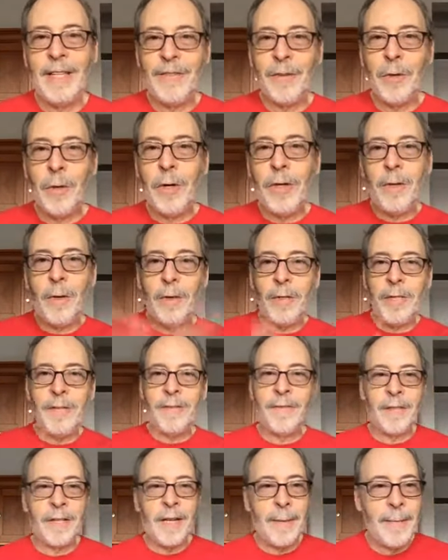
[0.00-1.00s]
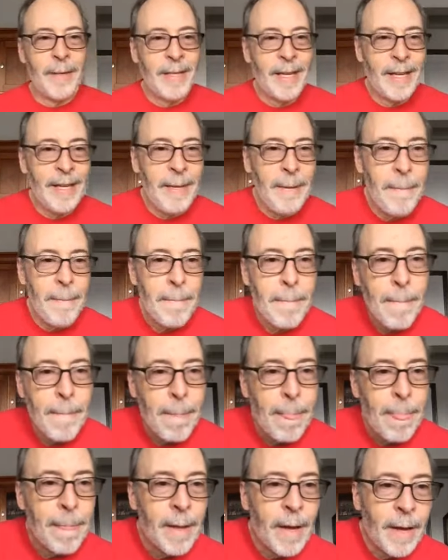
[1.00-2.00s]
Thanks all of you for coming in.
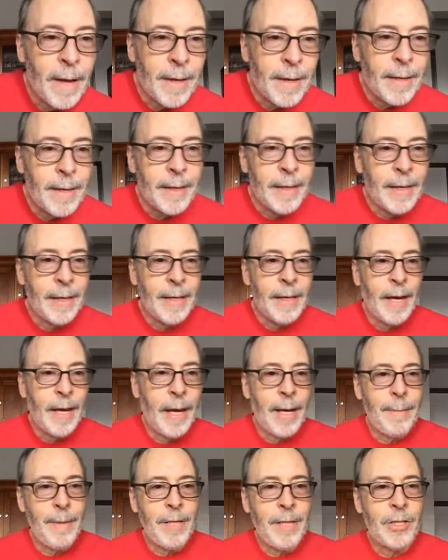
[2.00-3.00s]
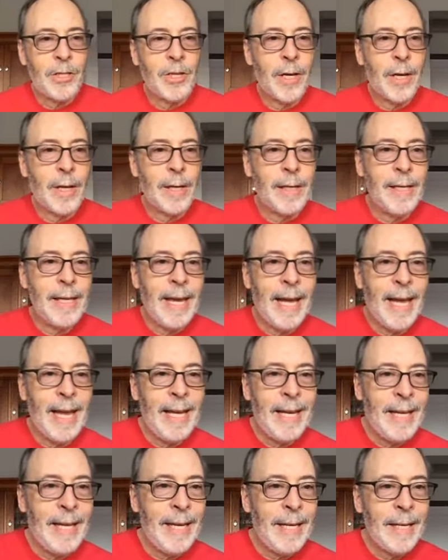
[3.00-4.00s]
Amy, Charlie,
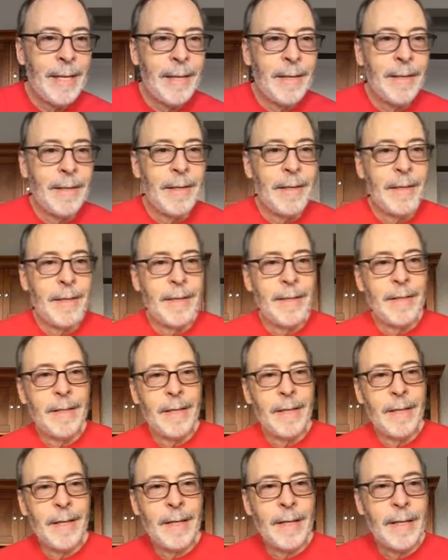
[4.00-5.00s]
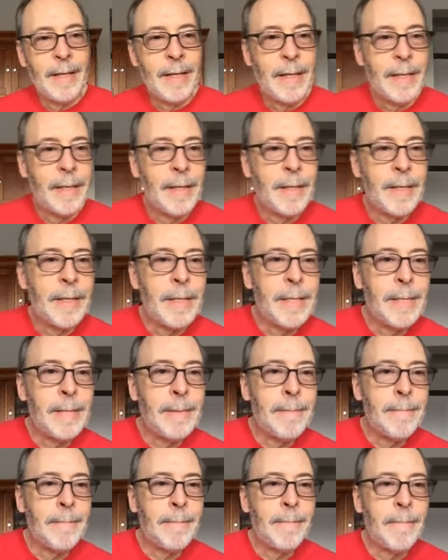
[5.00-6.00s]
Eddie,
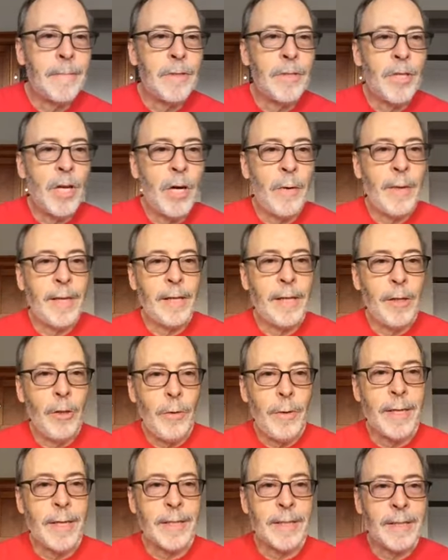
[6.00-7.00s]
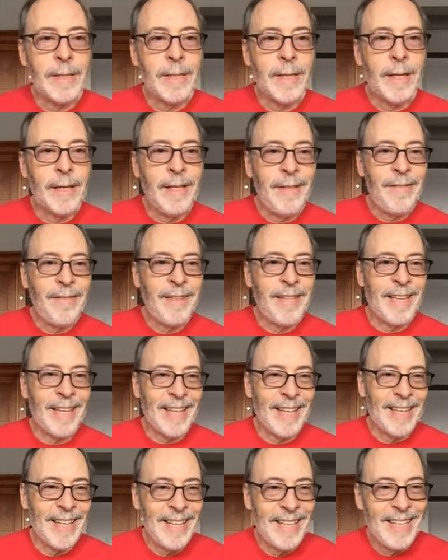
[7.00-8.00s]
um, Zoe, Lucas,
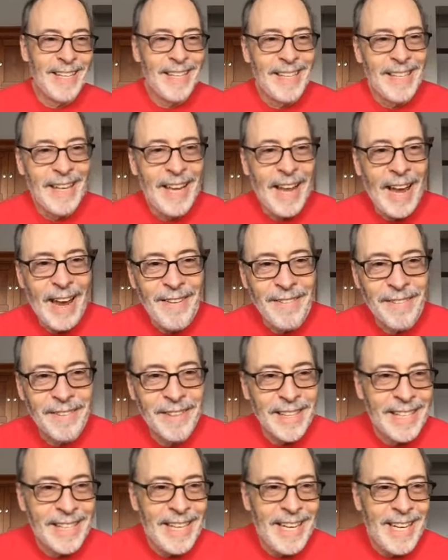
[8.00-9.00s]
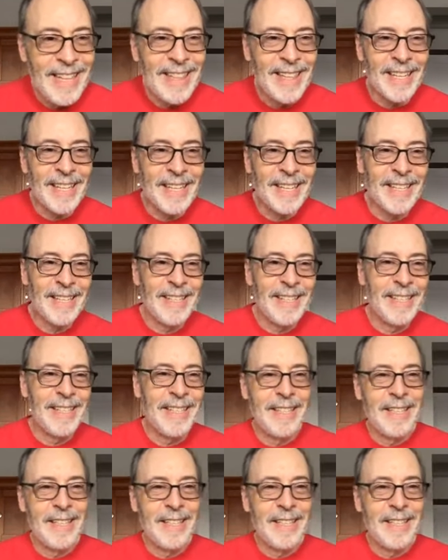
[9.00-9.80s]
Olivia, Avery, and Ethan